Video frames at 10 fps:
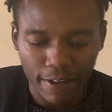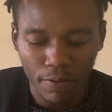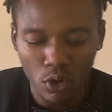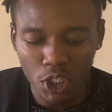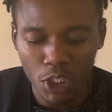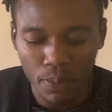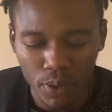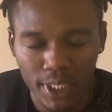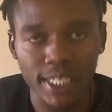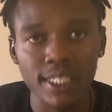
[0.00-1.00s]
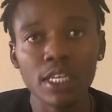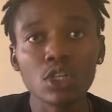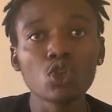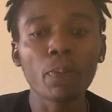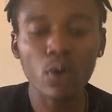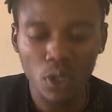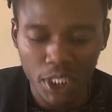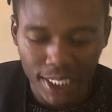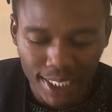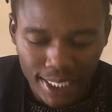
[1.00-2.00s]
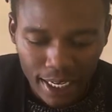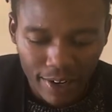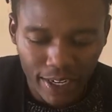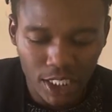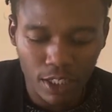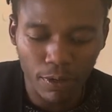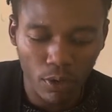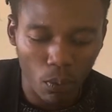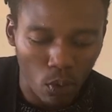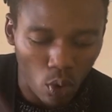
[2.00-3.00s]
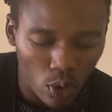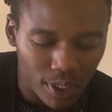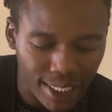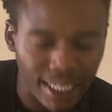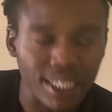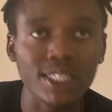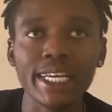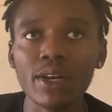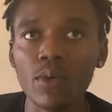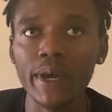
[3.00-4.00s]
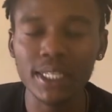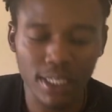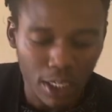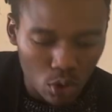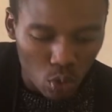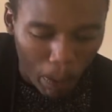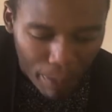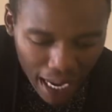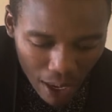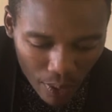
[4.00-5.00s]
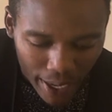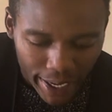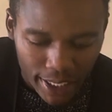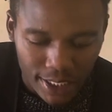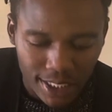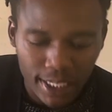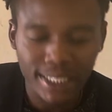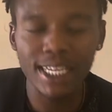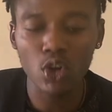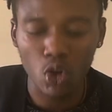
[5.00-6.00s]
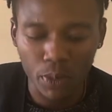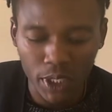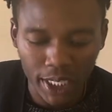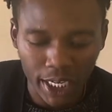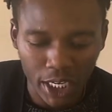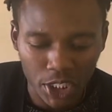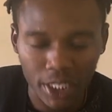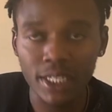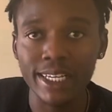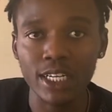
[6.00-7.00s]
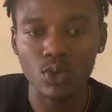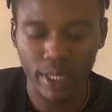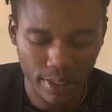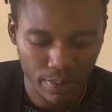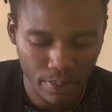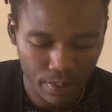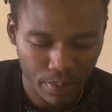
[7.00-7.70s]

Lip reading: have contributed to projects ranging from roads and railways to power and telecommunication networks.